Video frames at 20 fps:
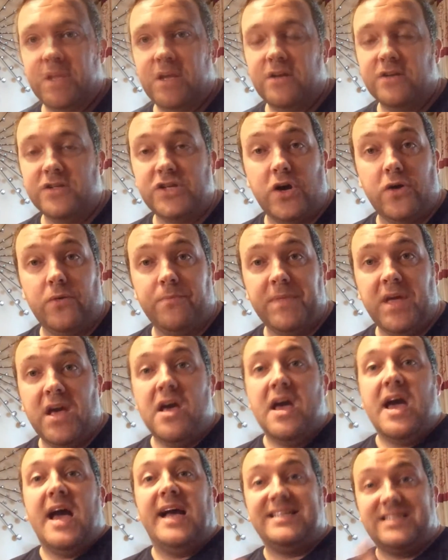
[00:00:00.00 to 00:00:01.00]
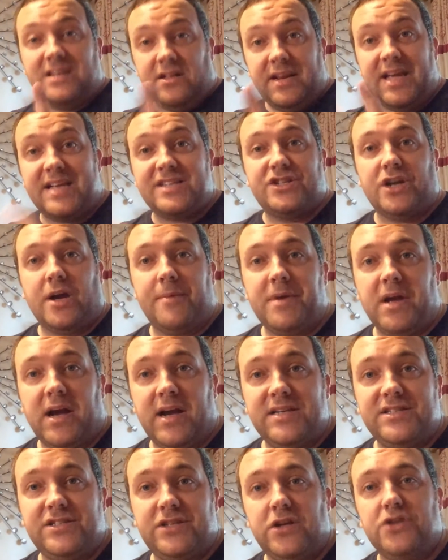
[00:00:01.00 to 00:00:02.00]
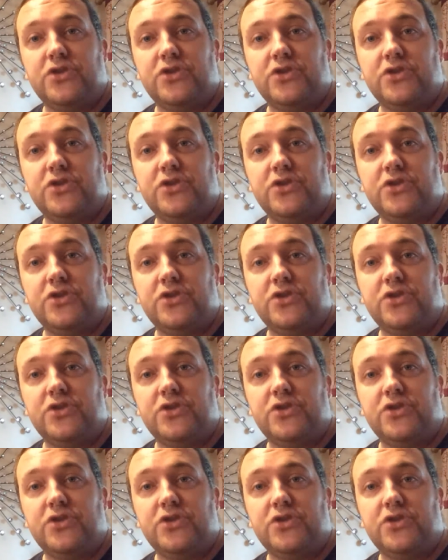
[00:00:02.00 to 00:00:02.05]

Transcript: So until next time guys,